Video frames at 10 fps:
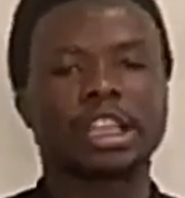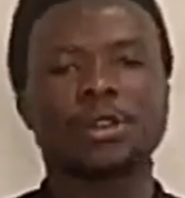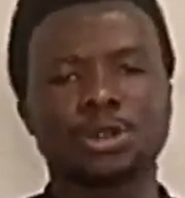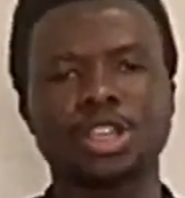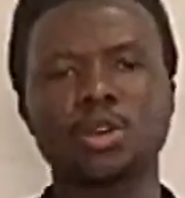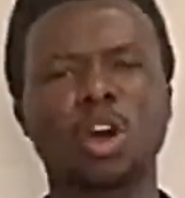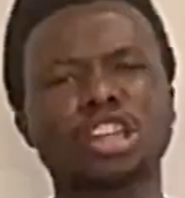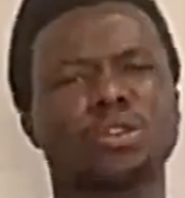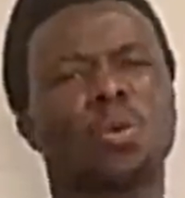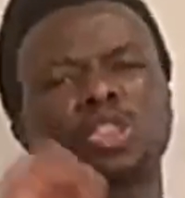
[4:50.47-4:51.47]
They say, you see,
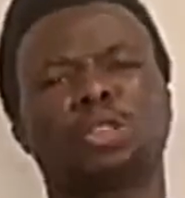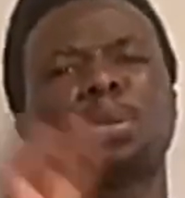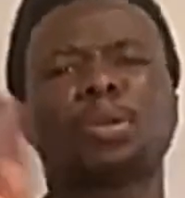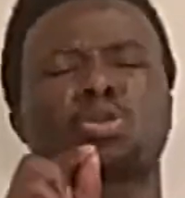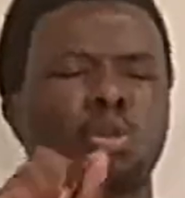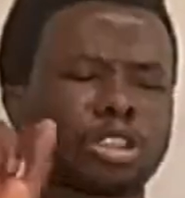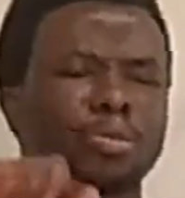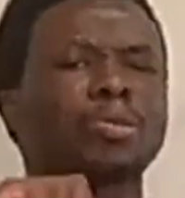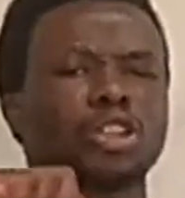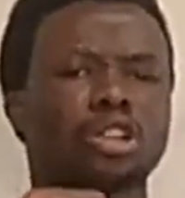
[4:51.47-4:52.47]
God wants people to
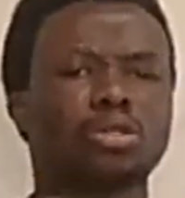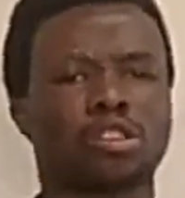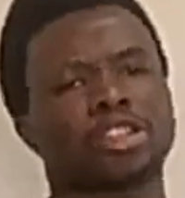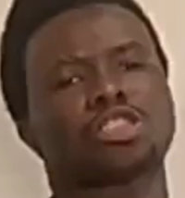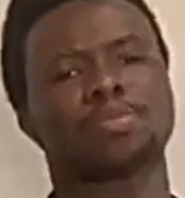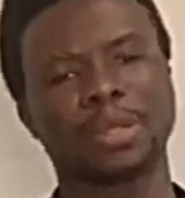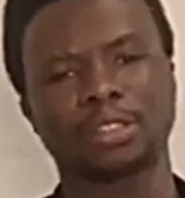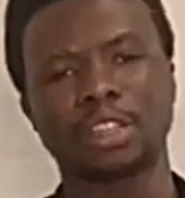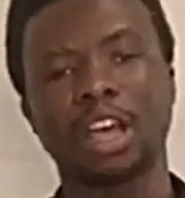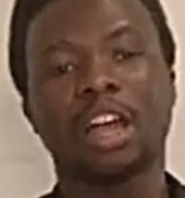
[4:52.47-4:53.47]
worship him in the truth and the
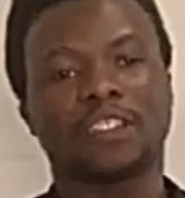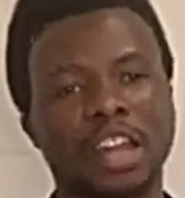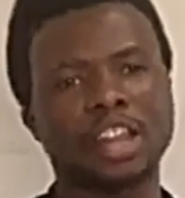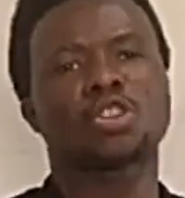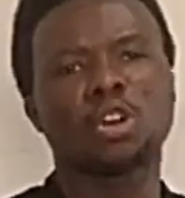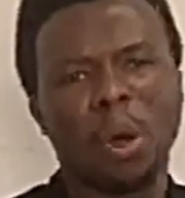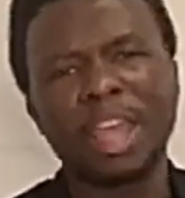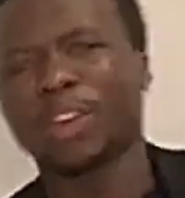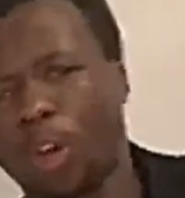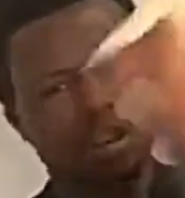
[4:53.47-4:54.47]
spirit. The reason
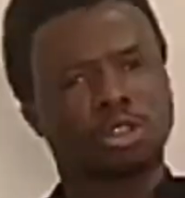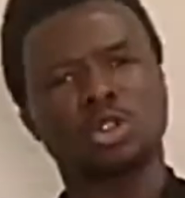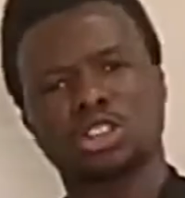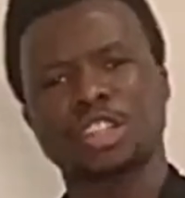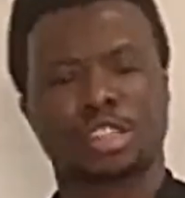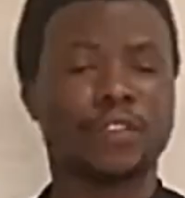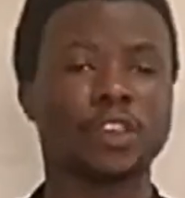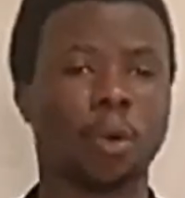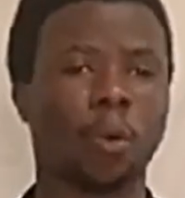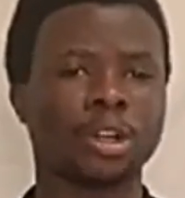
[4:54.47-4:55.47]
why God is not
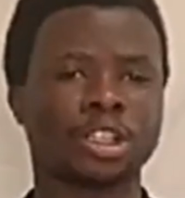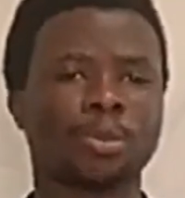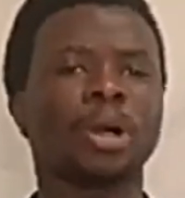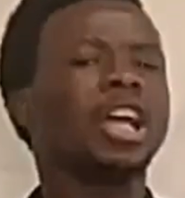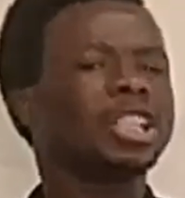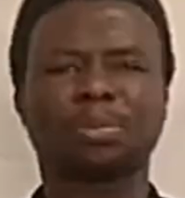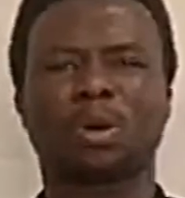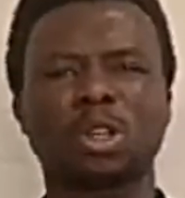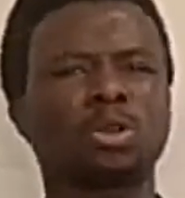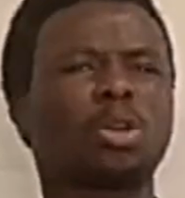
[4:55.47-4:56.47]
receiving your worship is
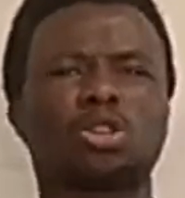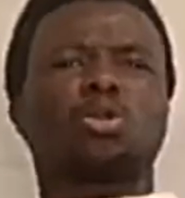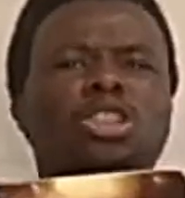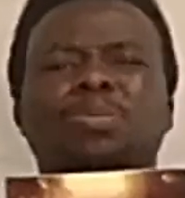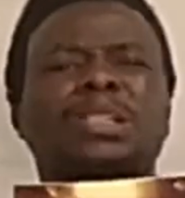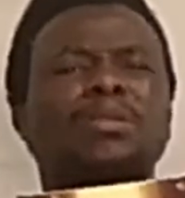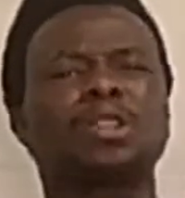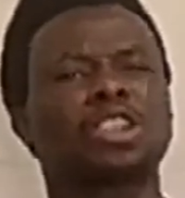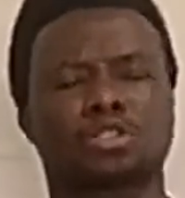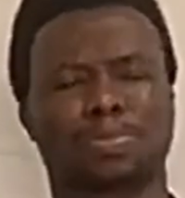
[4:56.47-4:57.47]
because you are not worshiping him
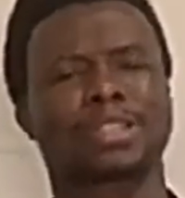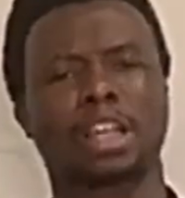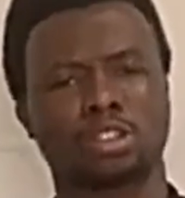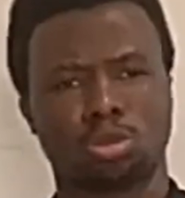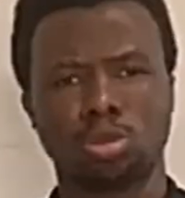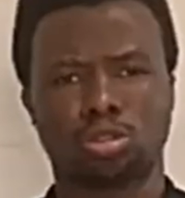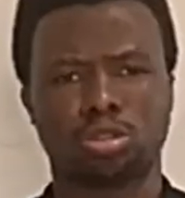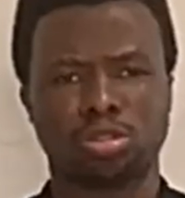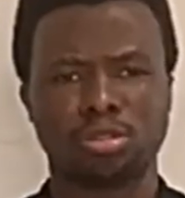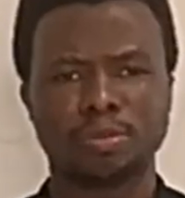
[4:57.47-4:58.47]
in the spirit and
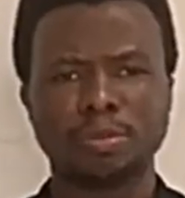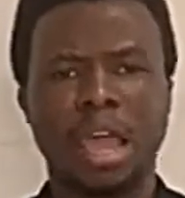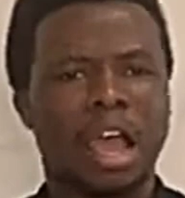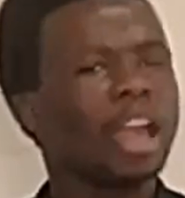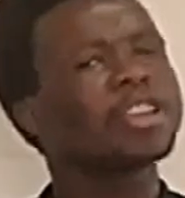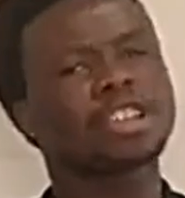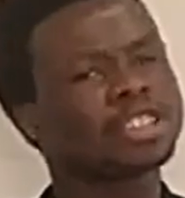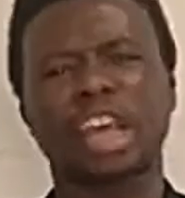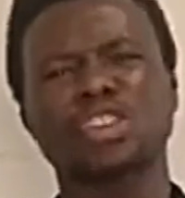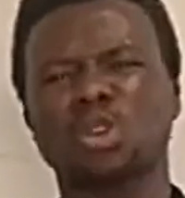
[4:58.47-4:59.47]
truth.
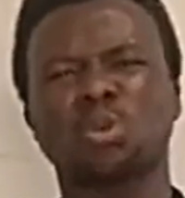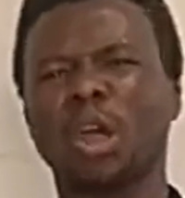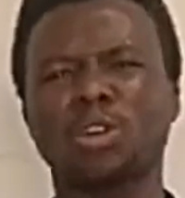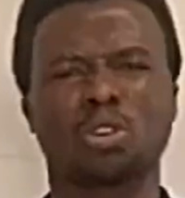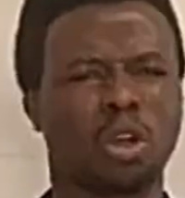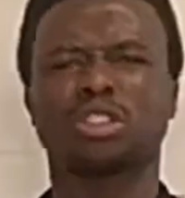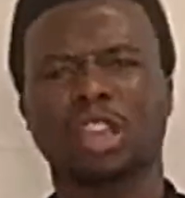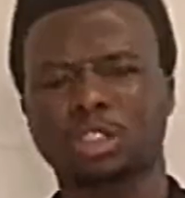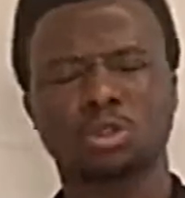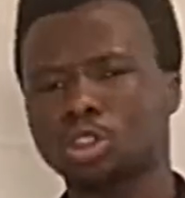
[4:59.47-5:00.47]
The reason why
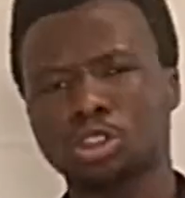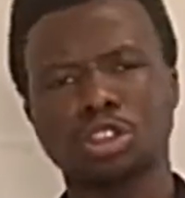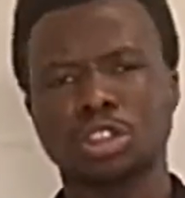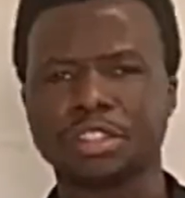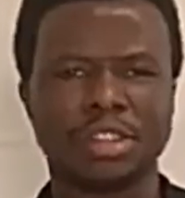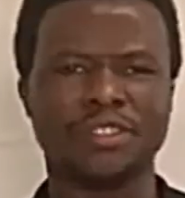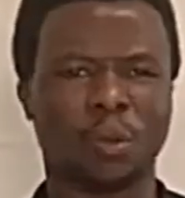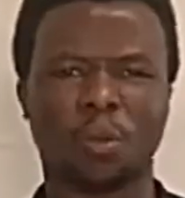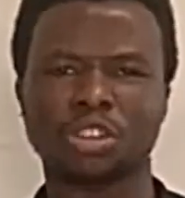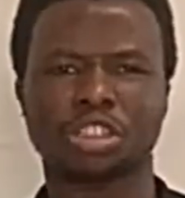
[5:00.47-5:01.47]
God does not receive
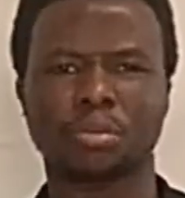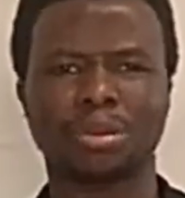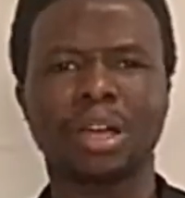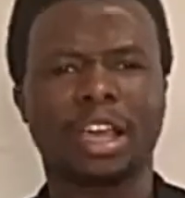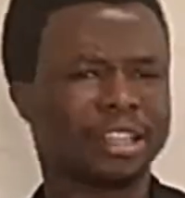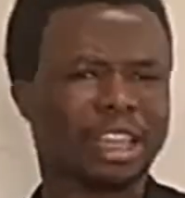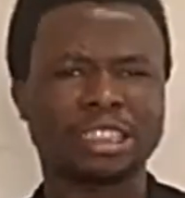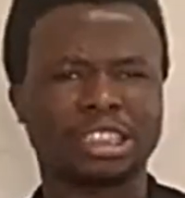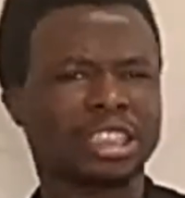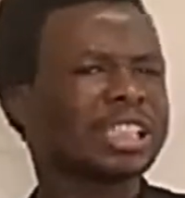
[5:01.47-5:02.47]
your worship, he
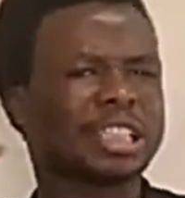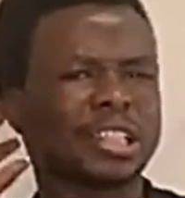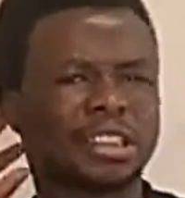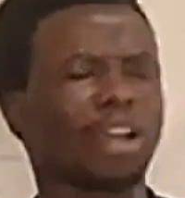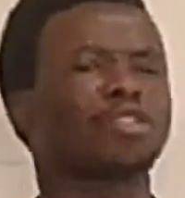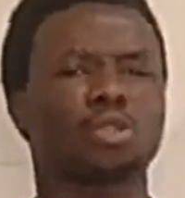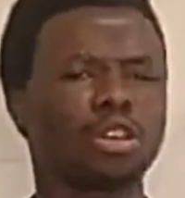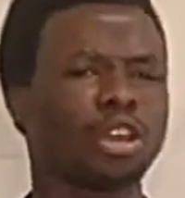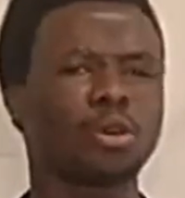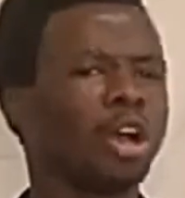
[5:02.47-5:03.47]
is deaf to
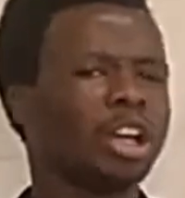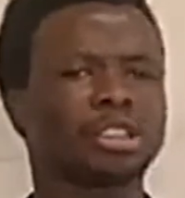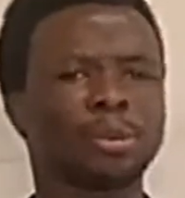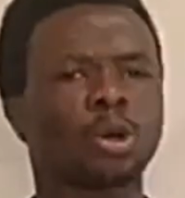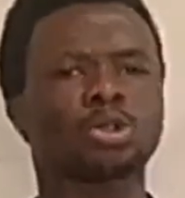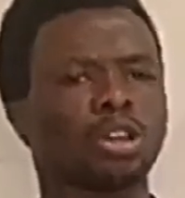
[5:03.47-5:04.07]
hear you, is